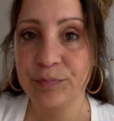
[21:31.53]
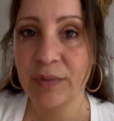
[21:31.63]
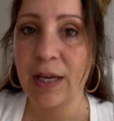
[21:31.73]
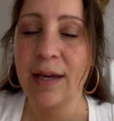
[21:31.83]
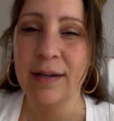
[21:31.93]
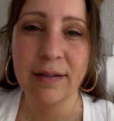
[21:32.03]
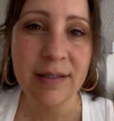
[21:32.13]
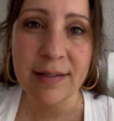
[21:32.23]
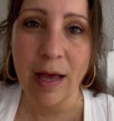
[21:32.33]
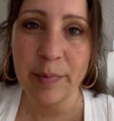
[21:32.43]
And
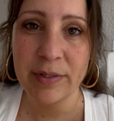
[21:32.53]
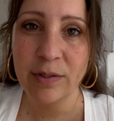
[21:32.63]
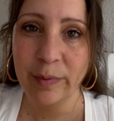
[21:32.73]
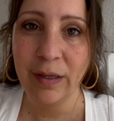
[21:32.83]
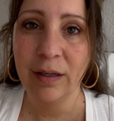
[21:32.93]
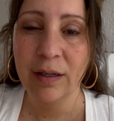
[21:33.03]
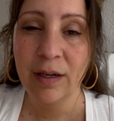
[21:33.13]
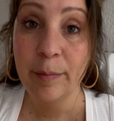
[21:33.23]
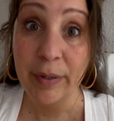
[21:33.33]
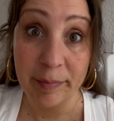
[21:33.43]
this happens to be
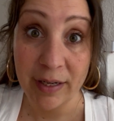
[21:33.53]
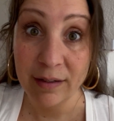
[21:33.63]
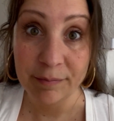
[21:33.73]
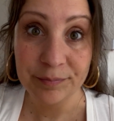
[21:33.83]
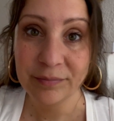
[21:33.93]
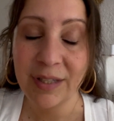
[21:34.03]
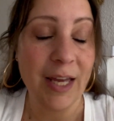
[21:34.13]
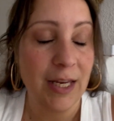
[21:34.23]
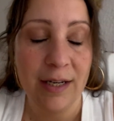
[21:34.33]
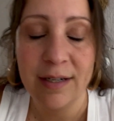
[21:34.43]
pumpkin,
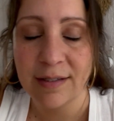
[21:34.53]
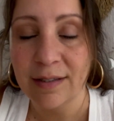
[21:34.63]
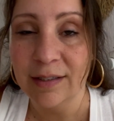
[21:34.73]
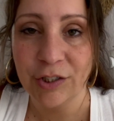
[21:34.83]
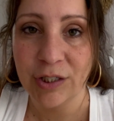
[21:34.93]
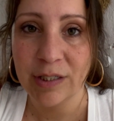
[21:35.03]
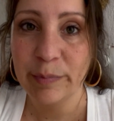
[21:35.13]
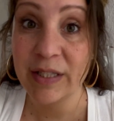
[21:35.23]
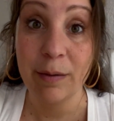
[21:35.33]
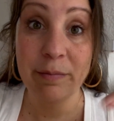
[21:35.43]
and it is delicious.
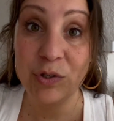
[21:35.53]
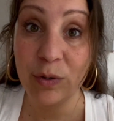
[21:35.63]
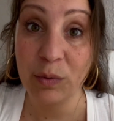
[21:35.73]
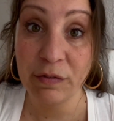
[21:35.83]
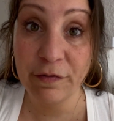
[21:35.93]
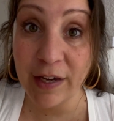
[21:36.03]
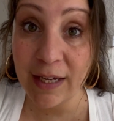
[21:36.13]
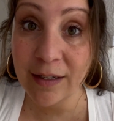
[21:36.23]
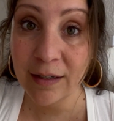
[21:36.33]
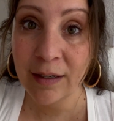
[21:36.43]
But they do it with
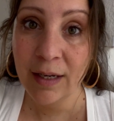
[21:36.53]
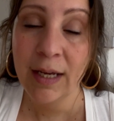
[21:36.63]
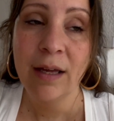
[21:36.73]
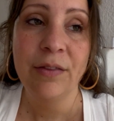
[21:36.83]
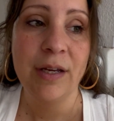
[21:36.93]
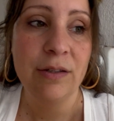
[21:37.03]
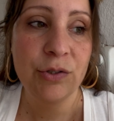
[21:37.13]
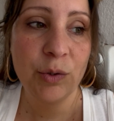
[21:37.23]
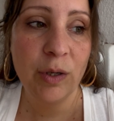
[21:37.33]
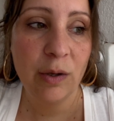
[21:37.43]
fig, they
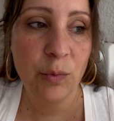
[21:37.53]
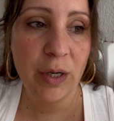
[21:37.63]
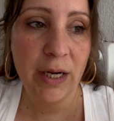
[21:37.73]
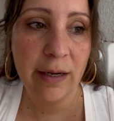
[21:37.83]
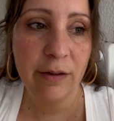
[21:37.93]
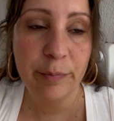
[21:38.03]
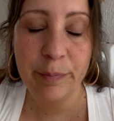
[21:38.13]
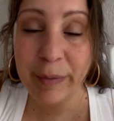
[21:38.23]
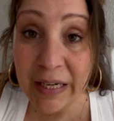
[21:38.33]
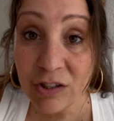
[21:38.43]
do it with
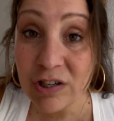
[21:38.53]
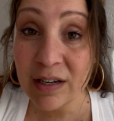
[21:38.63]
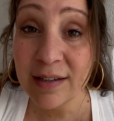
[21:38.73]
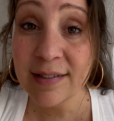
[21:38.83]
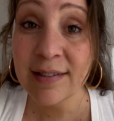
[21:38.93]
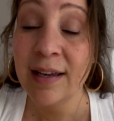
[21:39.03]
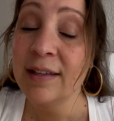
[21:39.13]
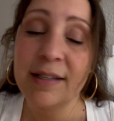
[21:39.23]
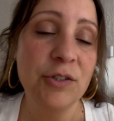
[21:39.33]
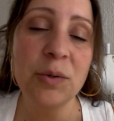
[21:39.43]
peaches,
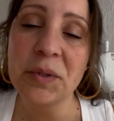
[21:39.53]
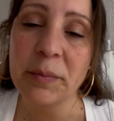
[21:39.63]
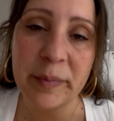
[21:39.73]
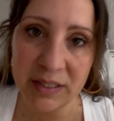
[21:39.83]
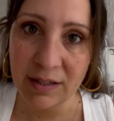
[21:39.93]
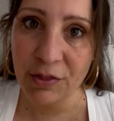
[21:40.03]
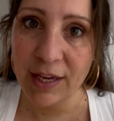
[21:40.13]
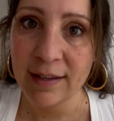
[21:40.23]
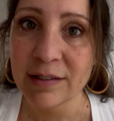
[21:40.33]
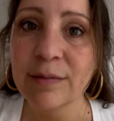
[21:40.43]
they do it with a bunch of
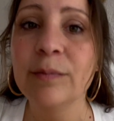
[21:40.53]
things.